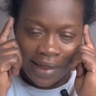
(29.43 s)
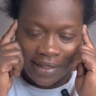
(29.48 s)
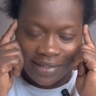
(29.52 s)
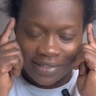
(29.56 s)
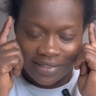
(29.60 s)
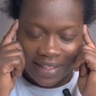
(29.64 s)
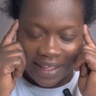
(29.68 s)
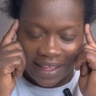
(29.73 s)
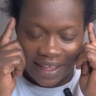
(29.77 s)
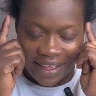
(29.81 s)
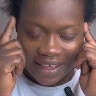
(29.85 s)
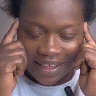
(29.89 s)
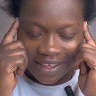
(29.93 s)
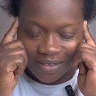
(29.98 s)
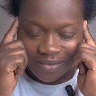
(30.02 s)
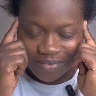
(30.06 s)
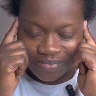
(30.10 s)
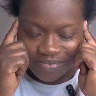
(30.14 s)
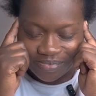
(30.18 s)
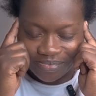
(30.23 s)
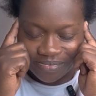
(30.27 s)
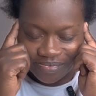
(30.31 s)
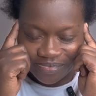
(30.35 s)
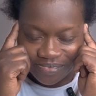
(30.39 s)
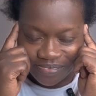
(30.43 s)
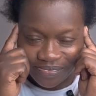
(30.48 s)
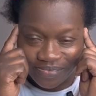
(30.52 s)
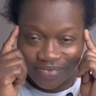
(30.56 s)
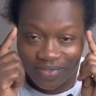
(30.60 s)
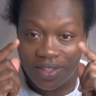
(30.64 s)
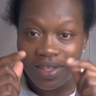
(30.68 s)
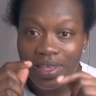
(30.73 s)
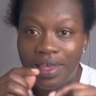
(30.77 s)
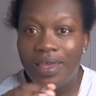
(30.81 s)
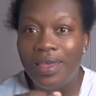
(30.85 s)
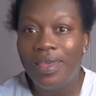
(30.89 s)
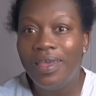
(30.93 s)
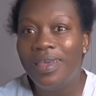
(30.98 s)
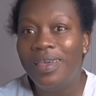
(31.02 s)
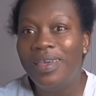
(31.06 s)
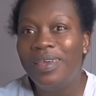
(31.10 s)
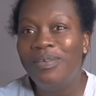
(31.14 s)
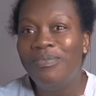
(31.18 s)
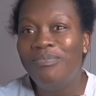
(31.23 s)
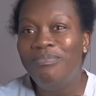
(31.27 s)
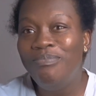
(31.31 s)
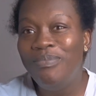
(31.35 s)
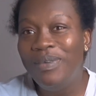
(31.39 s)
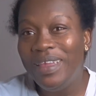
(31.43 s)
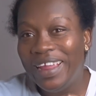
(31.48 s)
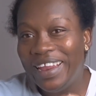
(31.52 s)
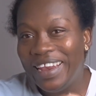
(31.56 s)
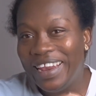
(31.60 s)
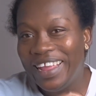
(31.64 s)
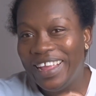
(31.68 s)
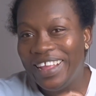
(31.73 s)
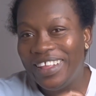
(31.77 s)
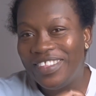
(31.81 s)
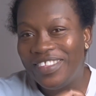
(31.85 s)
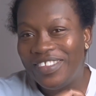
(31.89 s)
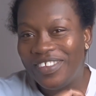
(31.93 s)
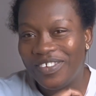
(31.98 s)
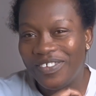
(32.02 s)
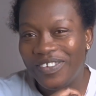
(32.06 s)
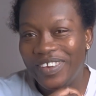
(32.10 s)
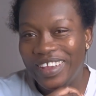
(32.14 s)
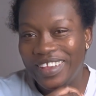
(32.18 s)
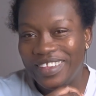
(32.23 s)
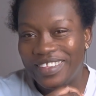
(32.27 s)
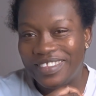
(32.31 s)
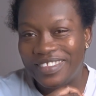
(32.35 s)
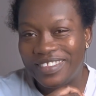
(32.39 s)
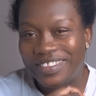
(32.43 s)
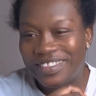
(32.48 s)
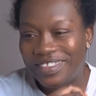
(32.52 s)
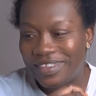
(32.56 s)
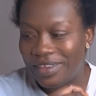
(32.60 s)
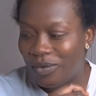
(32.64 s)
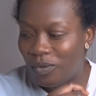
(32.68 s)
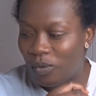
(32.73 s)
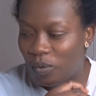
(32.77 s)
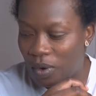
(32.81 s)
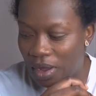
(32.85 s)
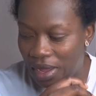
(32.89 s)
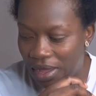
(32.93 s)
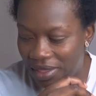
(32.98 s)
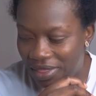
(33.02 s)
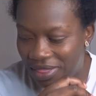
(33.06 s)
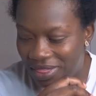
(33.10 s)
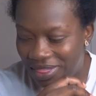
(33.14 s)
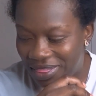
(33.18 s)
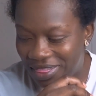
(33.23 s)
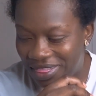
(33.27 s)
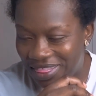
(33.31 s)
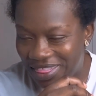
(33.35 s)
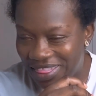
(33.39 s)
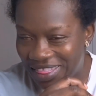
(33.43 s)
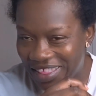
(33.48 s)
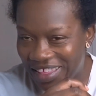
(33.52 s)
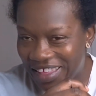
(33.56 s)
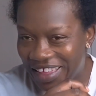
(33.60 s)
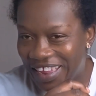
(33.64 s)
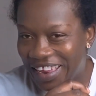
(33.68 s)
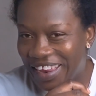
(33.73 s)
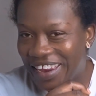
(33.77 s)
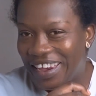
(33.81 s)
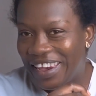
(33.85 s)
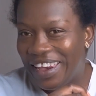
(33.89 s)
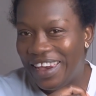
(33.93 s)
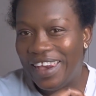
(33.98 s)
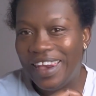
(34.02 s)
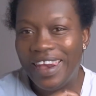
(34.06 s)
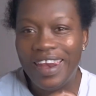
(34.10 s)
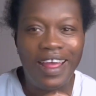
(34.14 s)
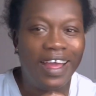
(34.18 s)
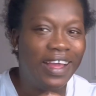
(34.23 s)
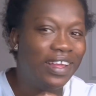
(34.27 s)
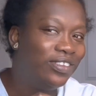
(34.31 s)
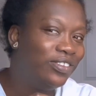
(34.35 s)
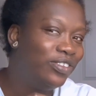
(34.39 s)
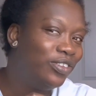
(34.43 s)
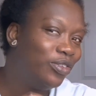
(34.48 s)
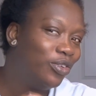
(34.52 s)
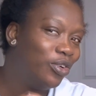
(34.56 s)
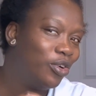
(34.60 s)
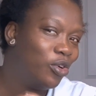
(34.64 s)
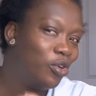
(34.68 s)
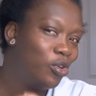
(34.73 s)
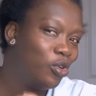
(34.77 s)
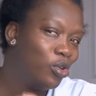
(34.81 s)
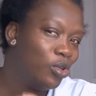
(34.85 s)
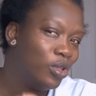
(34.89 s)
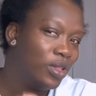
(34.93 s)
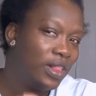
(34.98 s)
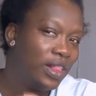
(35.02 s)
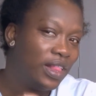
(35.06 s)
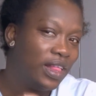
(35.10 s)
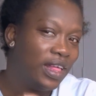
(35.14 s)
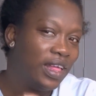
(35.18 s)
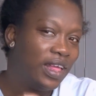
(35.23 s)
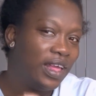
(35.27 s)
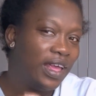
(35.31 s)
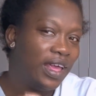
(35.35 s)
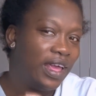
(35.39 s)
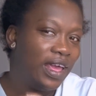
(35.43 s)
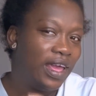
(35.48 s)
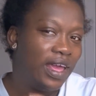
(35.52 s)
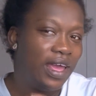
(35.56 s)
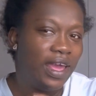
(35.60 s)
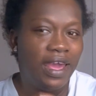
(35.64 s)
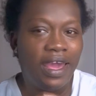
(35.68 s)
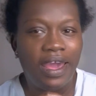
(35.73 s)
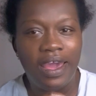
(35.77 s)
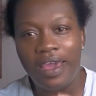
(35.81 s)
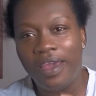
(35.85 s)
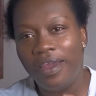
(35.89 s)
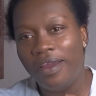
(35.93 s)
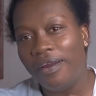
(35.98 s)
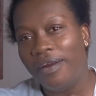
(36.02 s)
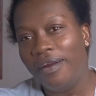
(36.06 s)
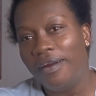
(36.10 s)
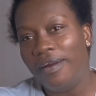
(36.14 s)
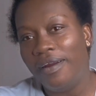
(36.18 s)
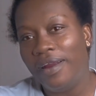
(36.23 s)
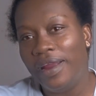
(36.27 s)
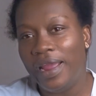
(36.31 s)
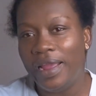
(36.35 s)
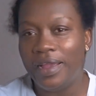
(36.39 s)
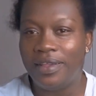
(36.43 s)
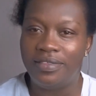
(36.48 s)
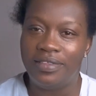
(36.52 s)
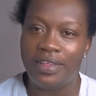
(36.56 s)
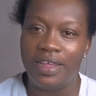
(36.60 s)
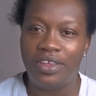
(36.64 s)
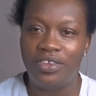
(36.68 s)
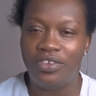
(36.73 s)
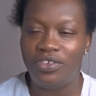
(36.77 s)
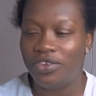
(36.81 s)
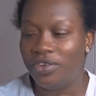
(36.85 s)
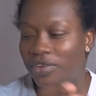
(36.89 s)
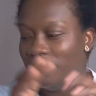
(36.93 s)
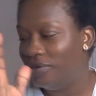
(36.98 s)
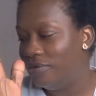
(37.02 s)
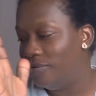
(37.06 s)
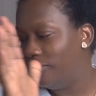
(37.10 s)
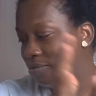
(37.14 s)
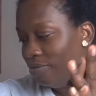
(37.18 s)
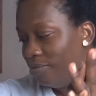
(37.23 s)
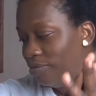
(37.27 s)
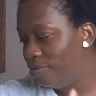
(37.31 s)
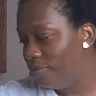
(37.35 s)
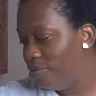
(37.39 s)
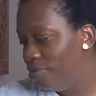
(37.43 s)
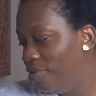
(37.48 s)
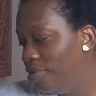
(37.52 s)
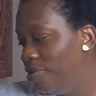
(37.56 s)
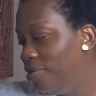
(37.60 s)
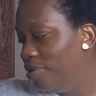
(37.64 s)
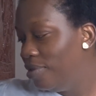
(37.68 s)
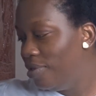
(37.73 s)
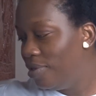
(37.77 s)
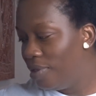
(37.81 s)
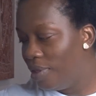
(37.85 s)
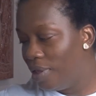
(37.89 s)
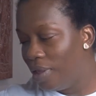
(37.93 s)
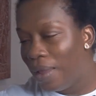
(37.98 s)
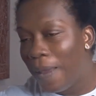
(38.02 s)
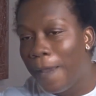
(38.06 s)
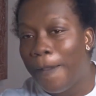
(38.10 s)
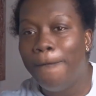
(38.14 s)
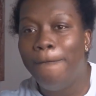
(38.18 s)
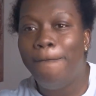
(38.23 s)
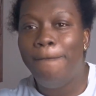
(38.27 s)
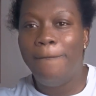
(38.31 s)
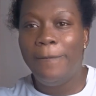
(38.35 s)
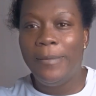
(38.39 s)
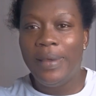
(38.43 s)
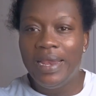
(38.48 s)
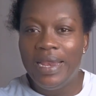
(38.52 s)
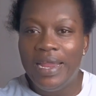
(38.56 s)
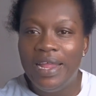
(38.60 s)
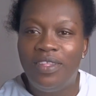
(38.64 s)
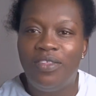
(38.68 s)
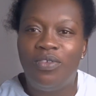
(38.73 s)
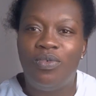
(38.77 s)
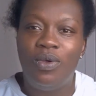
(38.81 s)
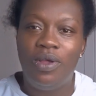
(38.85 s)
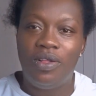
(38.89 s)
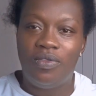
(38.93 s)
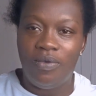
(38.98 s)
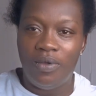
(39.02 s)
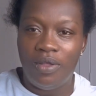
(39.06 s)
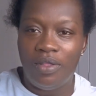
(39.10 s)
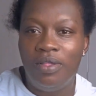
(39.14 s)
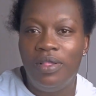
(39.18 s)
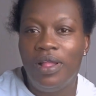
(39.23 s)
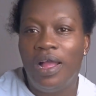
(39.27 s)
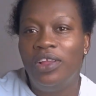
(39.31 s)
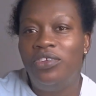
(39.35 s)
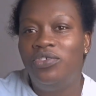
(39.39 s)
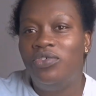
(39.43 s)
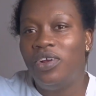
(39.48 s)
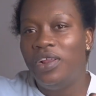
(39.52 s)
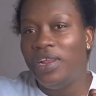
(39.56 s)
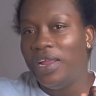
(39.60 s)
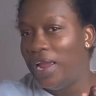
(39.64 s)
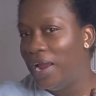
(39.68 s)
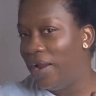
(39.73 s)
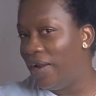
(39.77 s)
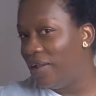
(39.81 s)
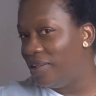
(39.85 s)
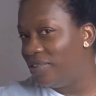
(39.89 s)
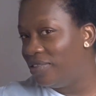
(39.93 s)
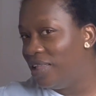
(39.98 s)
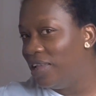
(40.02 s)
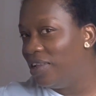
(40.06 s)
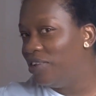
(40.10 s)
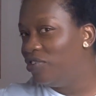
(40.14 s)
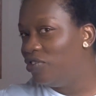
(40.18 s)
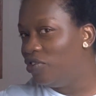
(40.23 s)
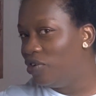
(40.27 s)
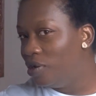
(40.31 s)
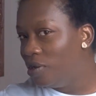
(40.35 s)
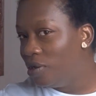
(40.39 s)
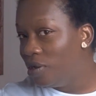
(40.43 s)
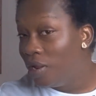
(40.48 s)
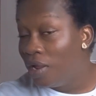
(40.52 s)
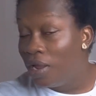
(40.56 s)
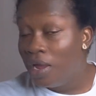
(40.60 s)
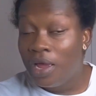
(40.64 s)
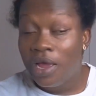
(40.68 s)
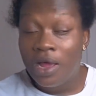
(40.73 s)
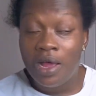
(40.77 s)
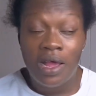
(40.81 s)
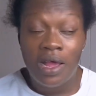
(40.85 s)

Let's think. Mini twist with natural hair extension. Mini twist with natural hair extension.